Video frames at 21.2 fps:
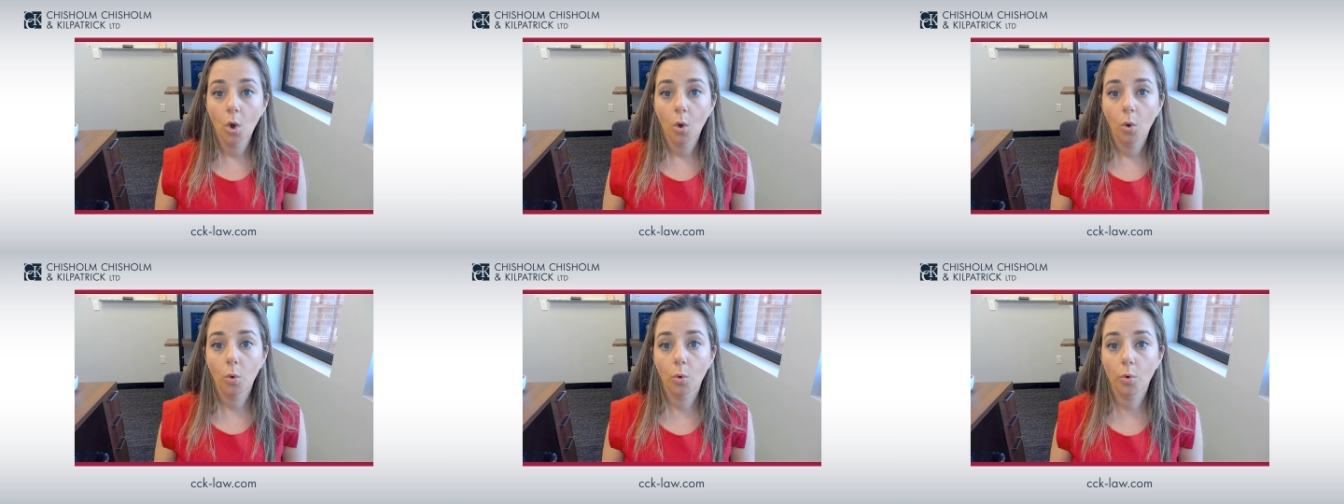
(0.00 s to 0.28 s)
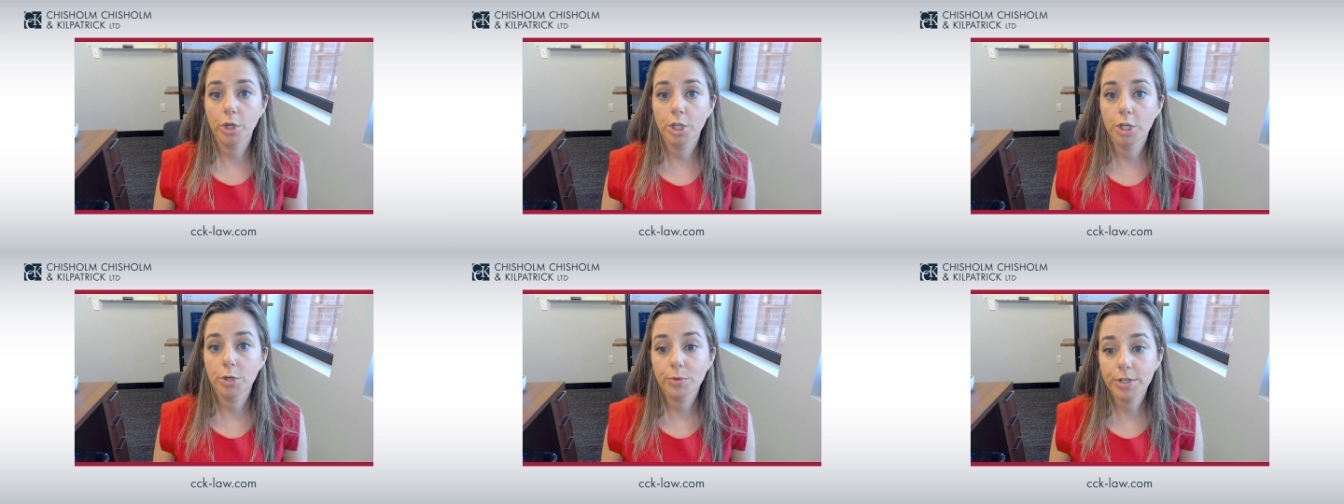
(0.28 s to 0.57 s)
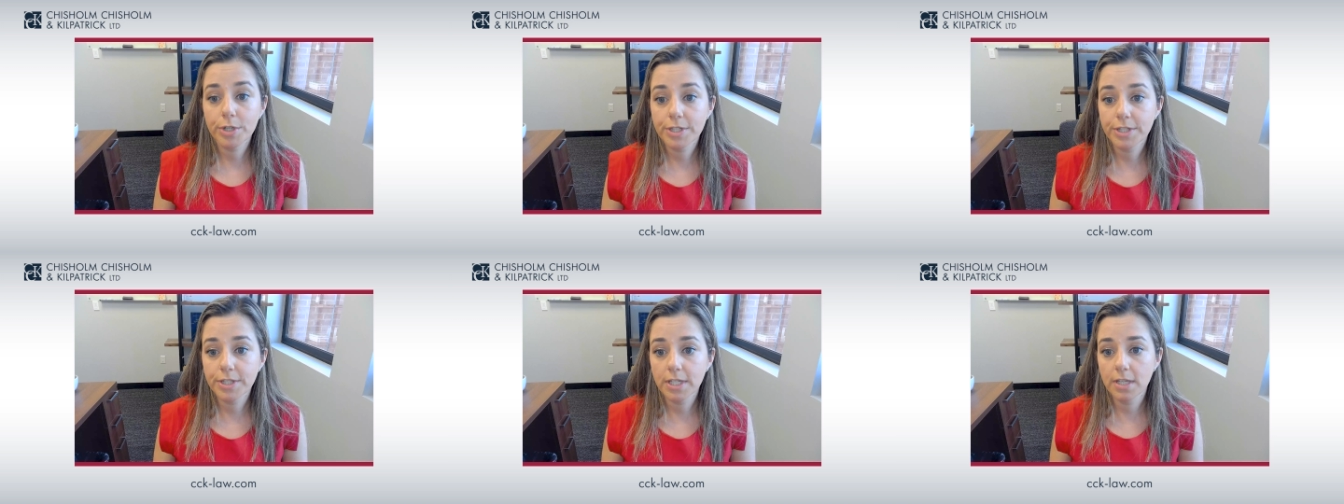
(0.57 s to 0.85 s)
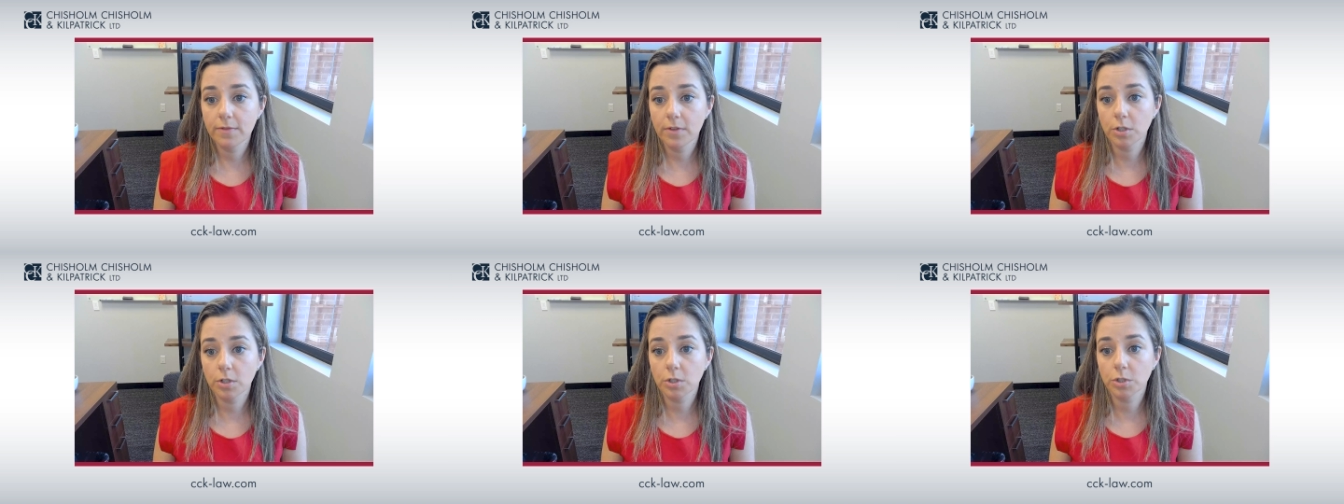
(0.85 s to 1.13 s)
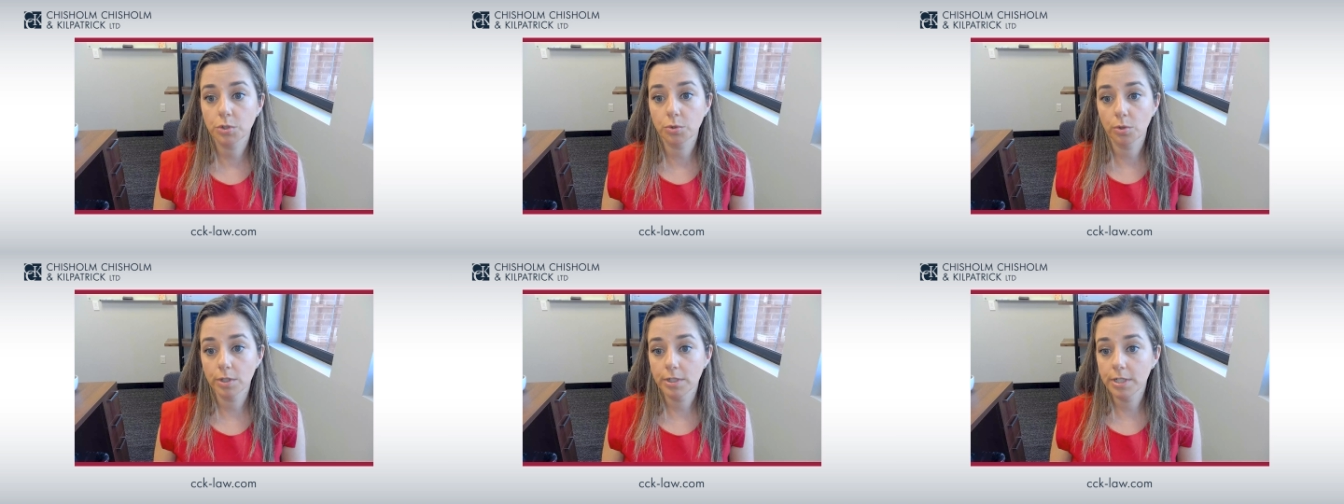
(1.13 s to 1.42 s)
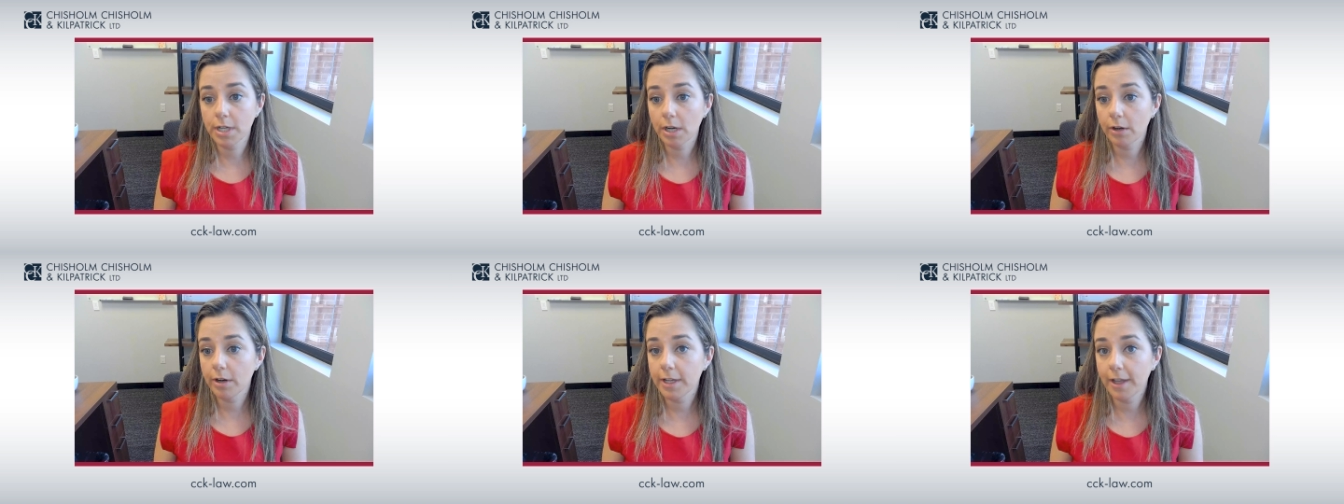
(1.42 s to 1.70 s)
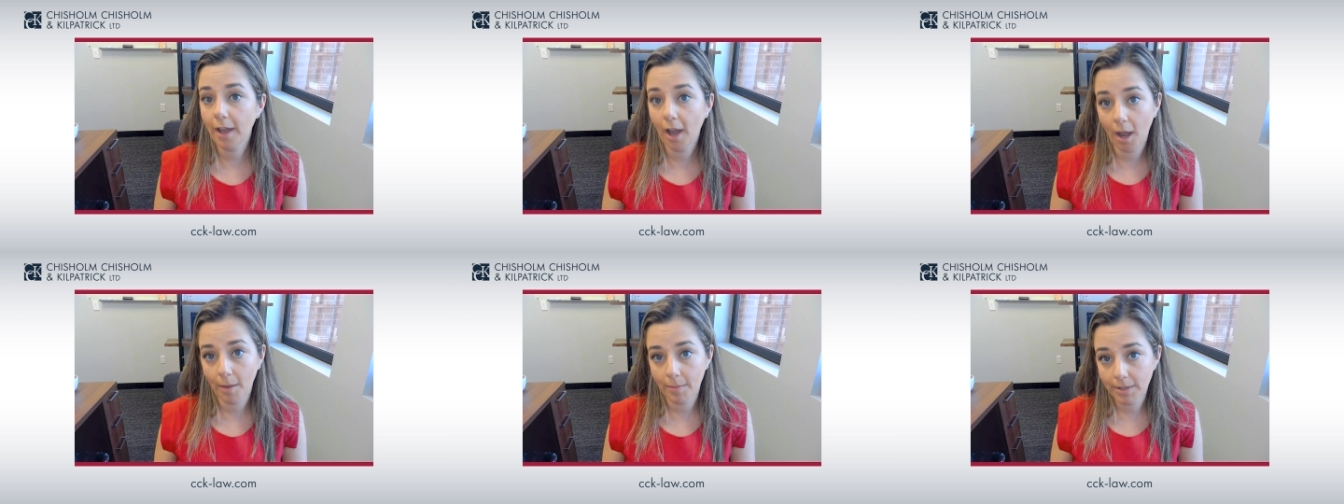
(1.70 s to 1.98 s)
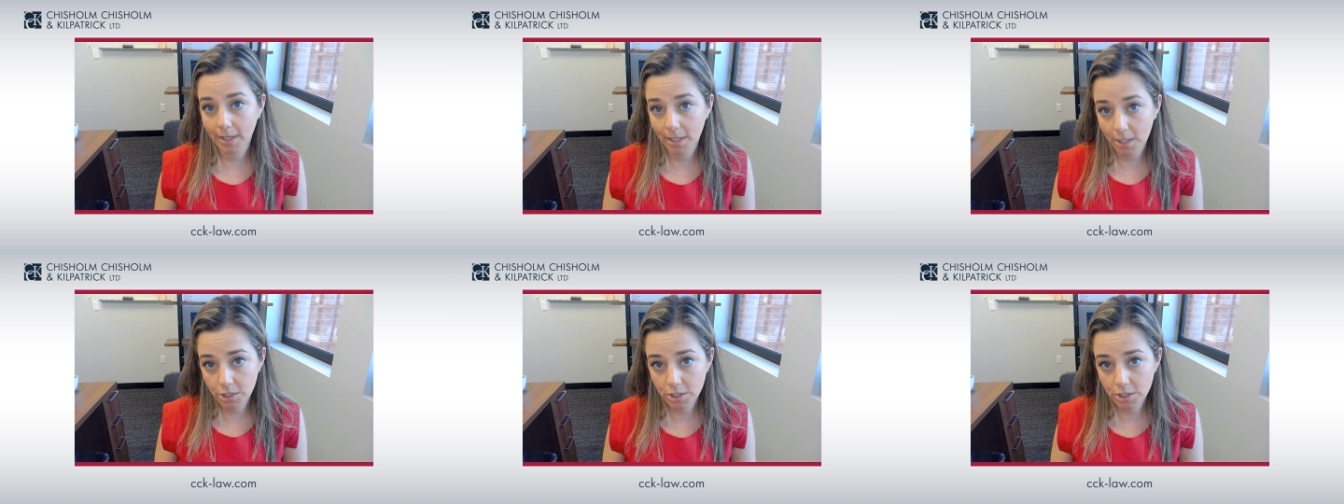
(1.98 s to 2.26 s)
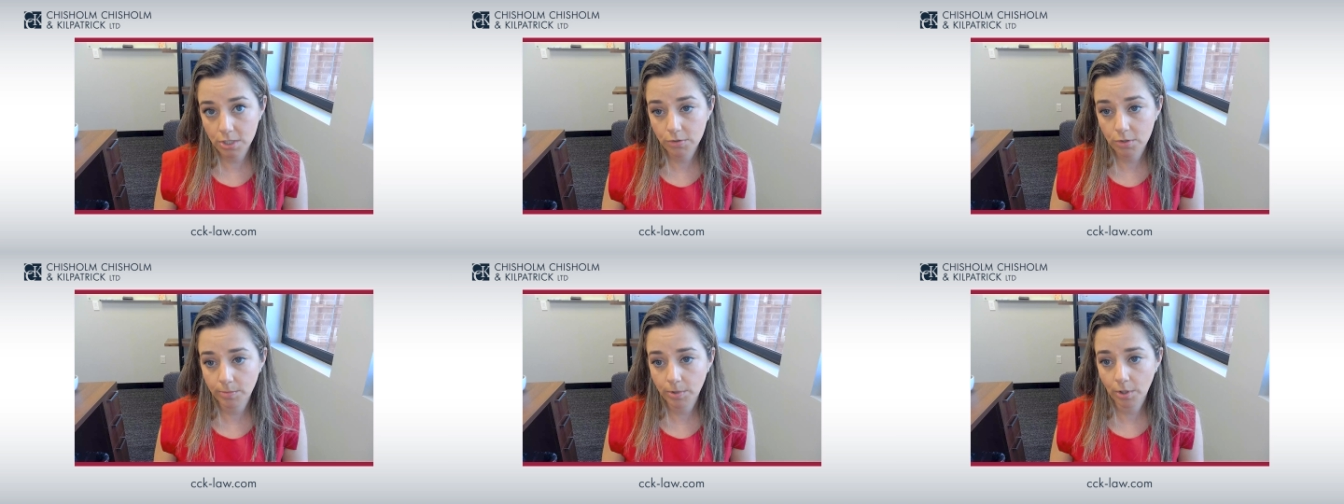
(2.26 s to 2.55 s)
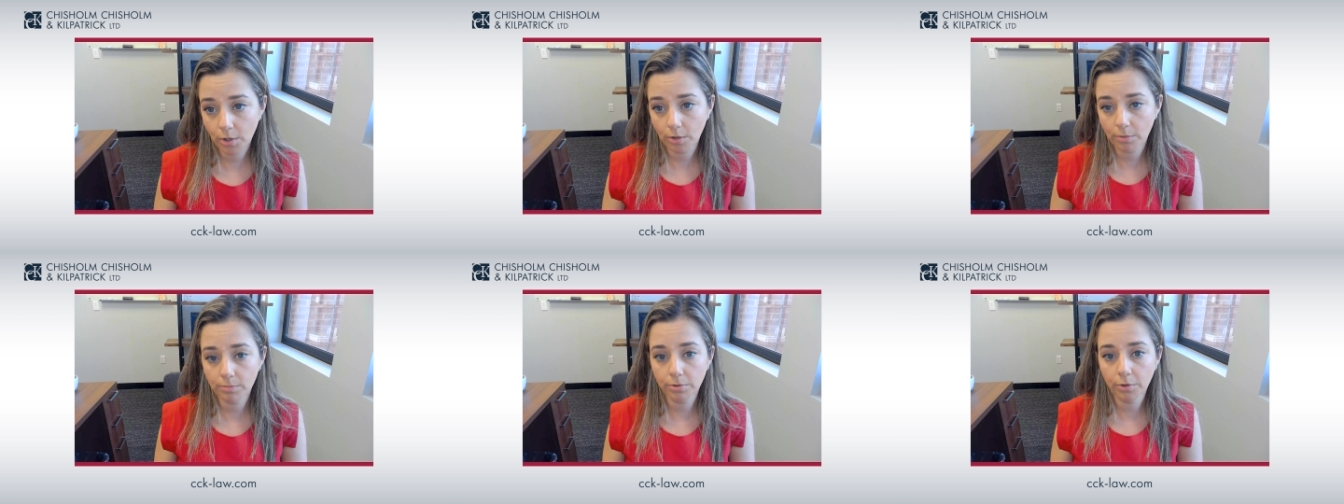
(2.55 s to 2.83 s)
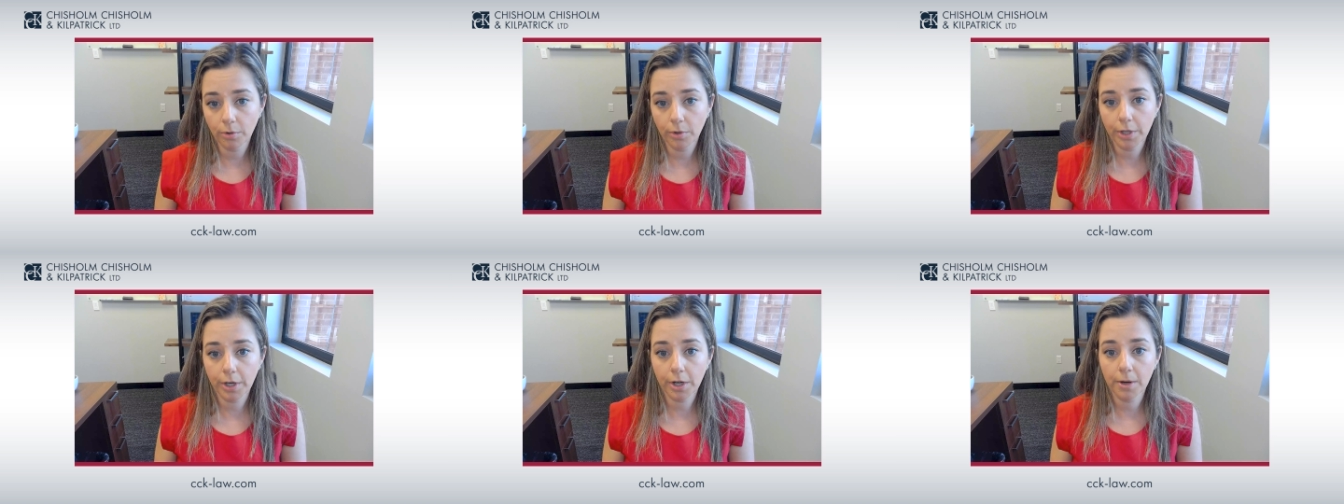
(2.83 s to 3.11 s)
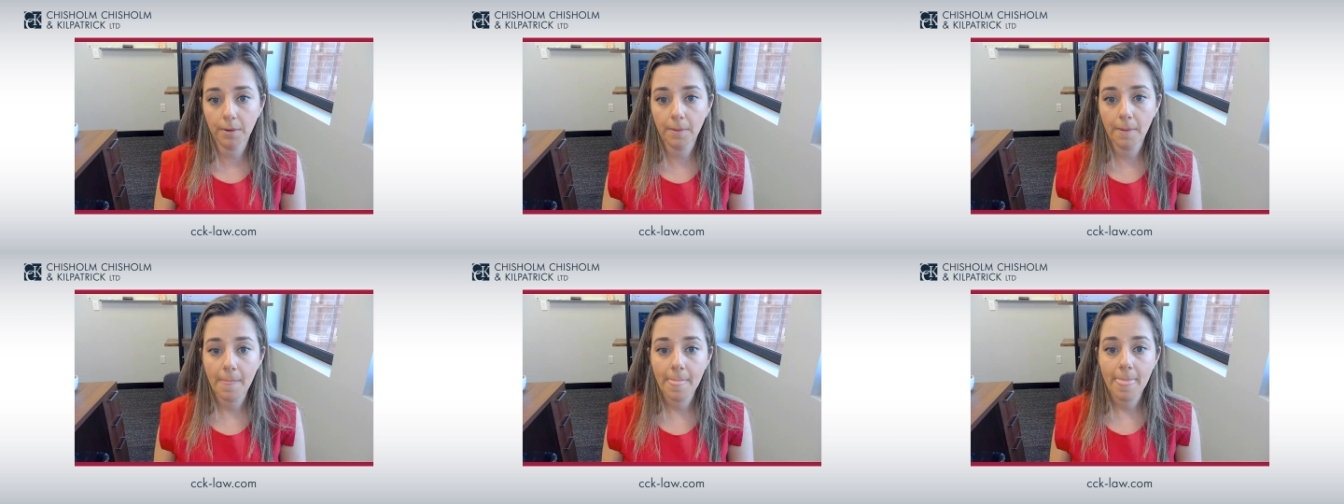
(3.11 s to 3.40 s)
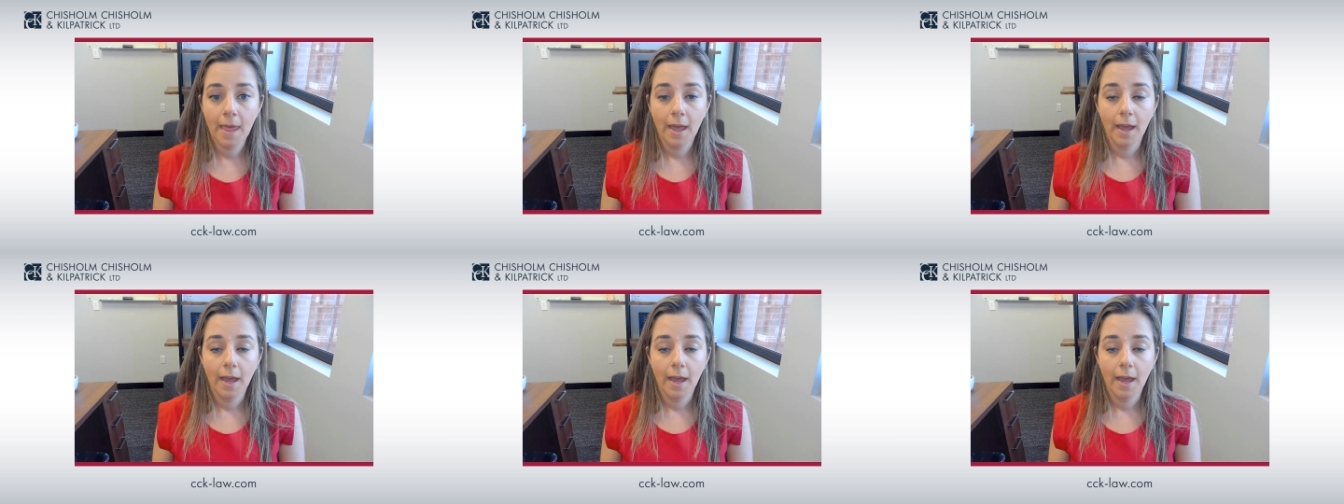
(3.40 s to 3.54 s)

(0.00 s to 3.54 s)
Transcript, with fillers: or you receive extraordinary accommodations from your employer.